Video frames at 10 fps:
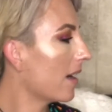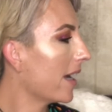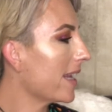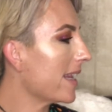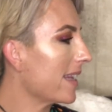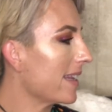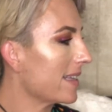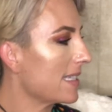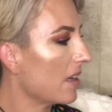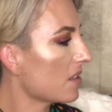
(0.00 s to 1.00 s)
I need an
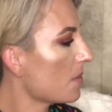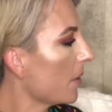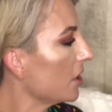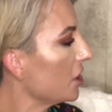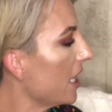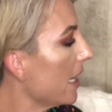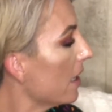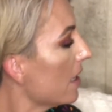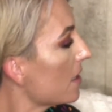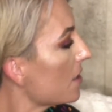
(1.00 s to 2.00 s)
Excel spreadsheet
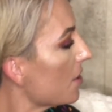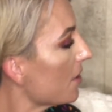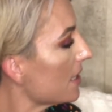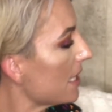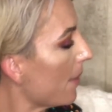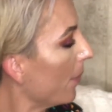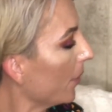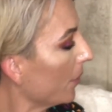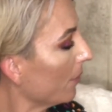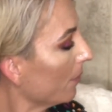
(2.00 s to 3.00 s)
so you can see
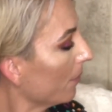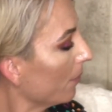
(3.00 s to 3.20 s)
boom,